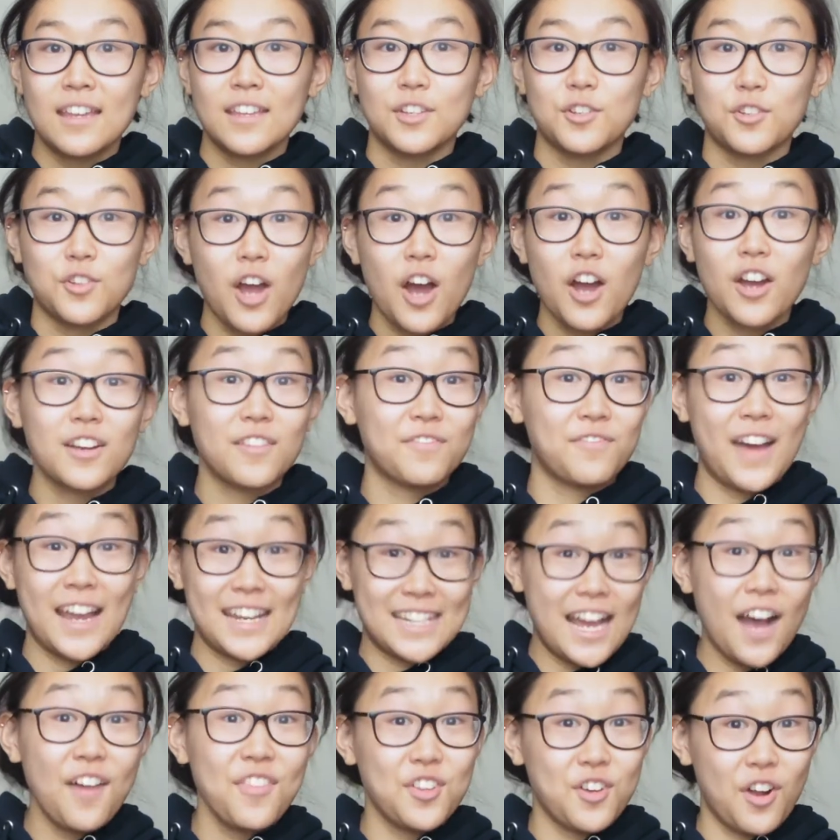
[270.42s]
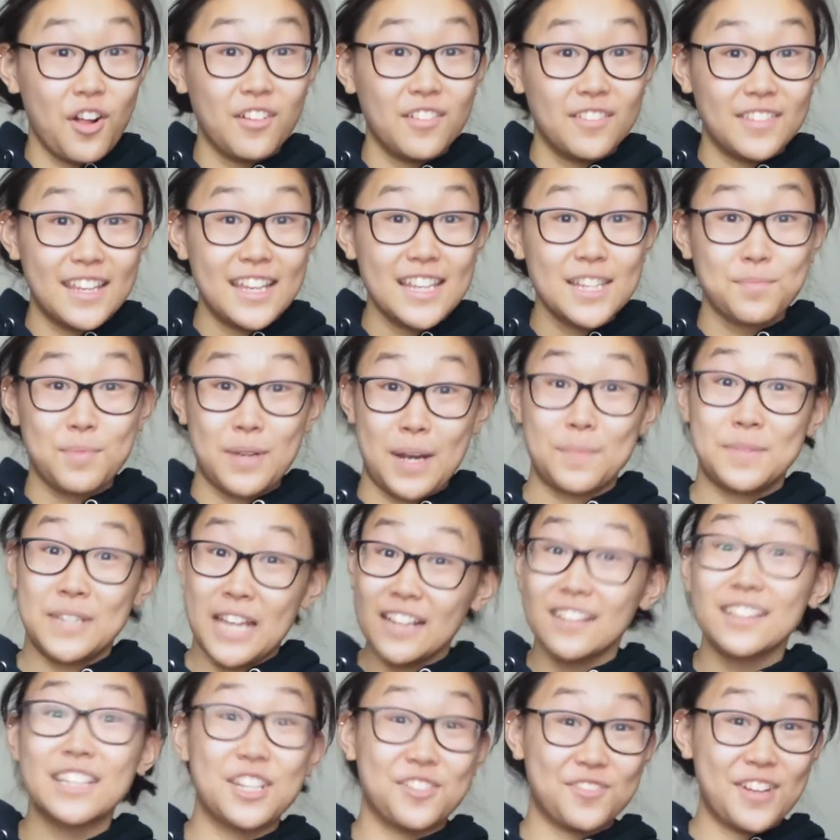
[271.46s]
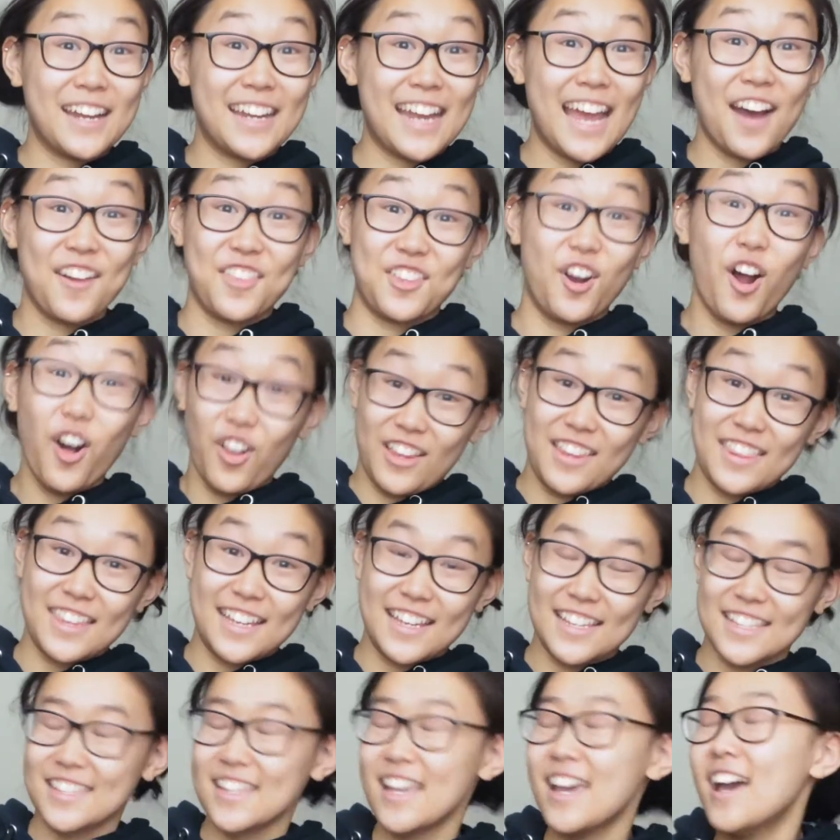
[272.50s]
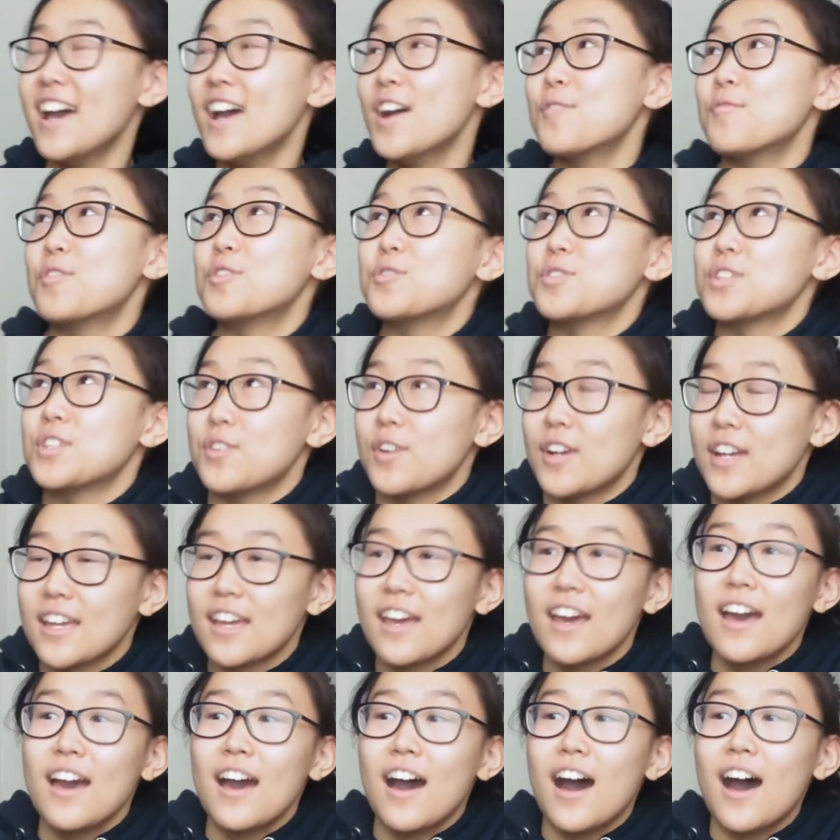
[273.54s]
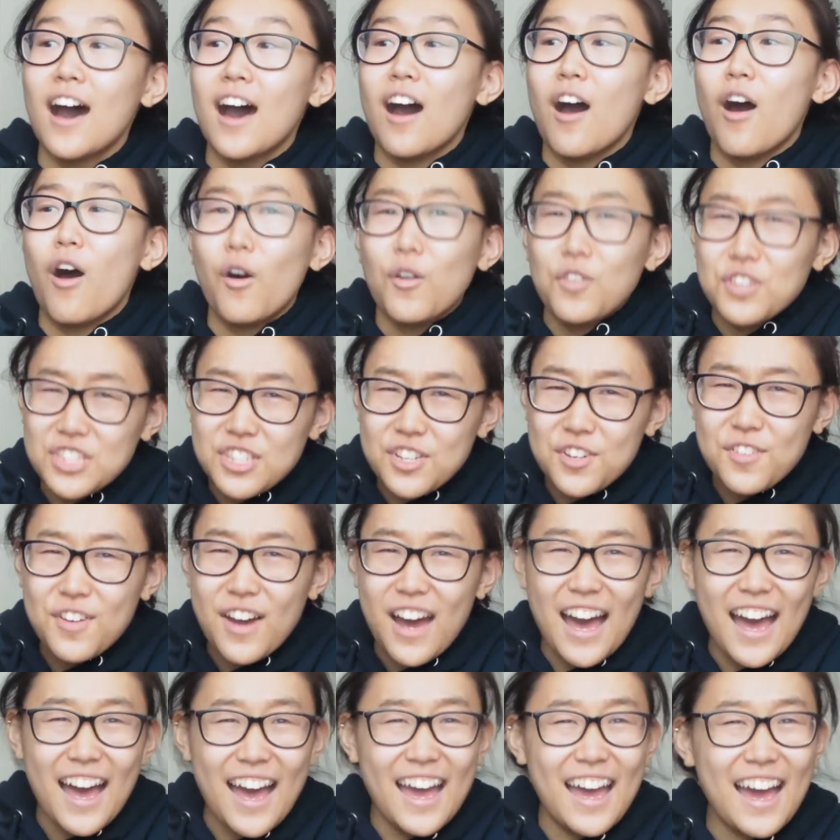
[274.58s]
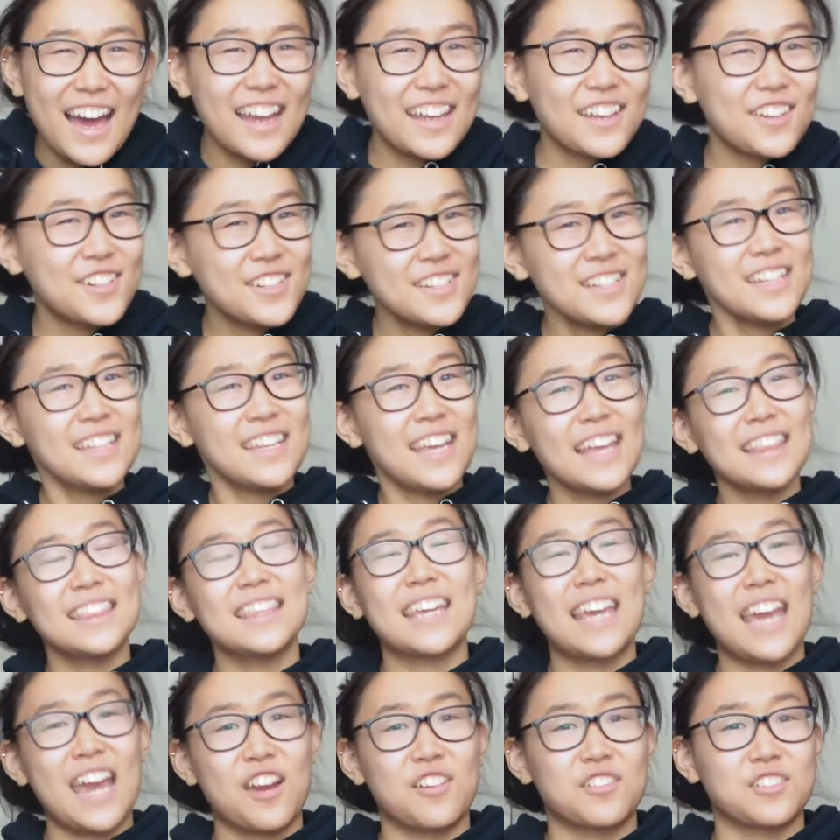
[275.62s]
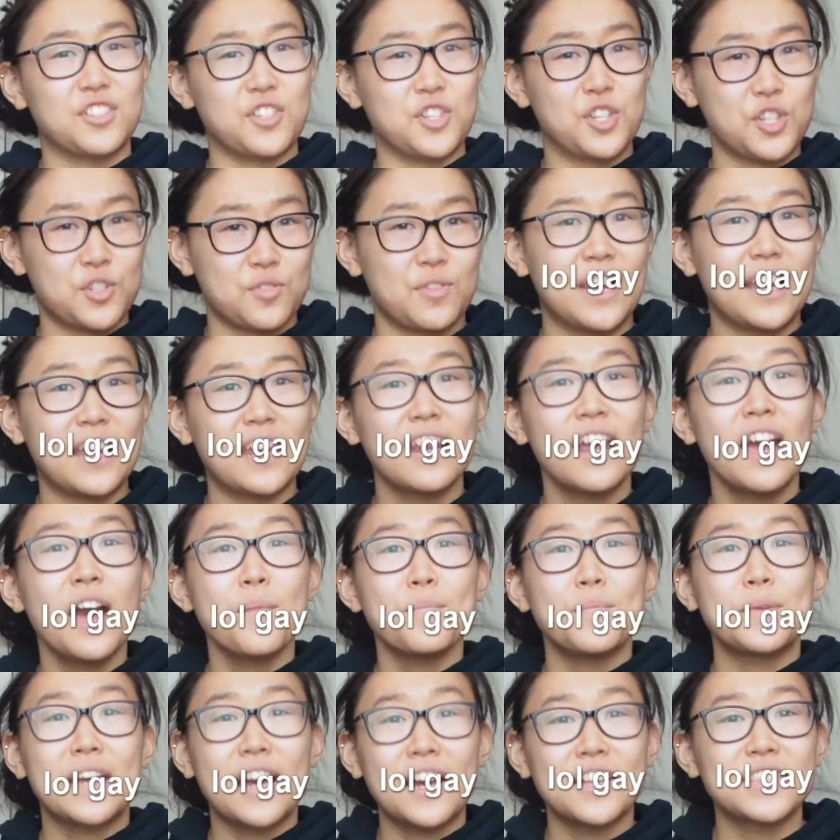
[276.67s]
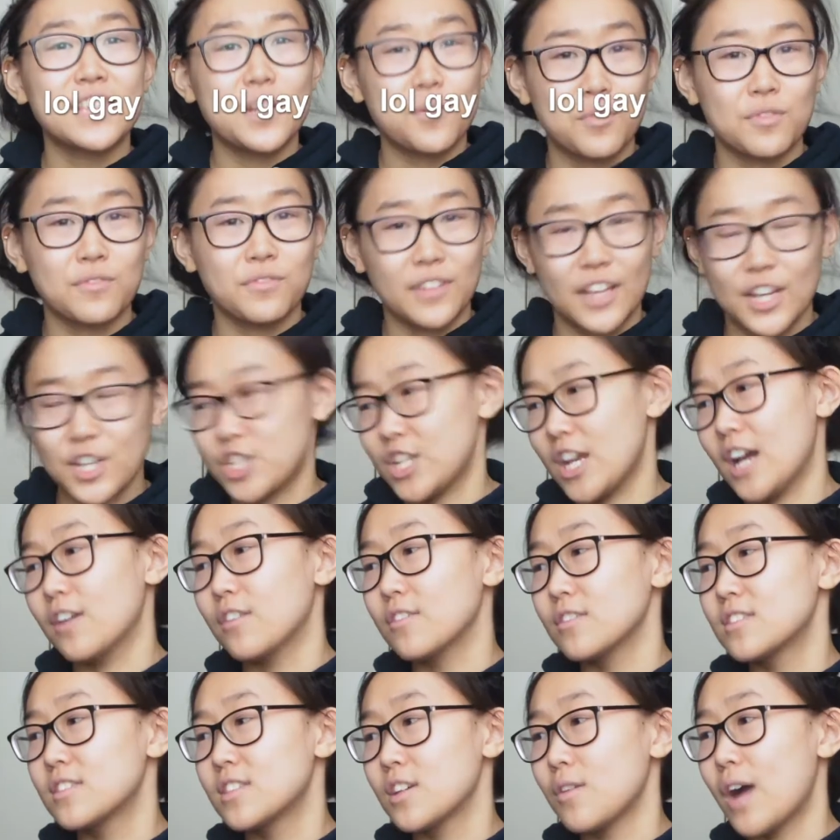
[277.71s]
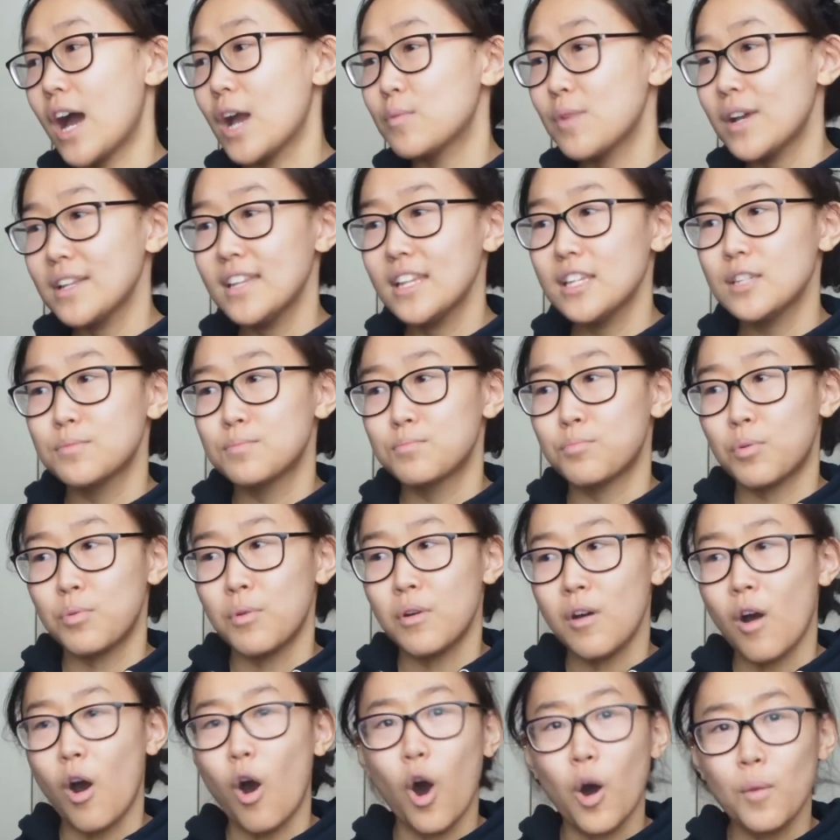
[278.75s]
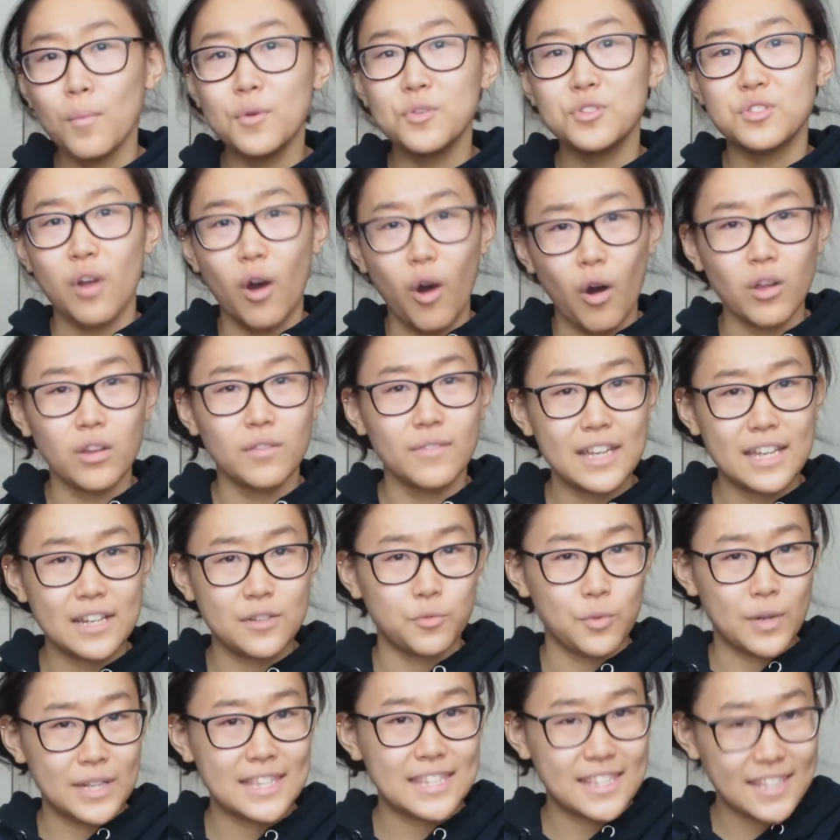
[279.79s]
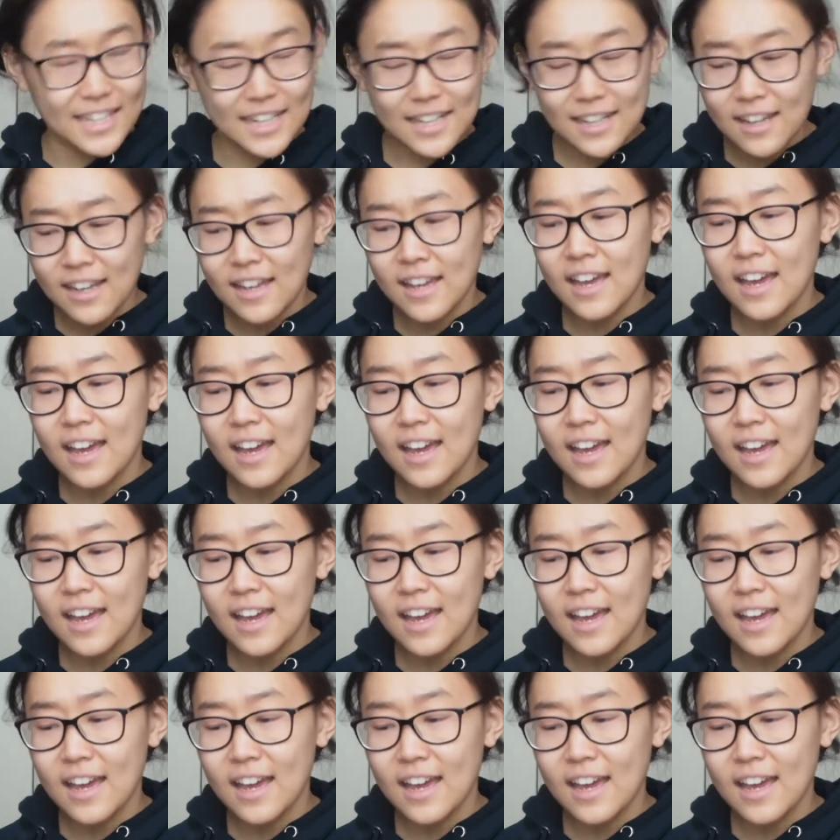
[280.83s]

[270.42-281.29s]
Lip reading: You're not going to find out they're all of this, but I'm telling you right now they're all of this, which was annoying. Also, I couldn't get the characters straight because they weren't fleshed out. So I read this, almost all of it in one sitting,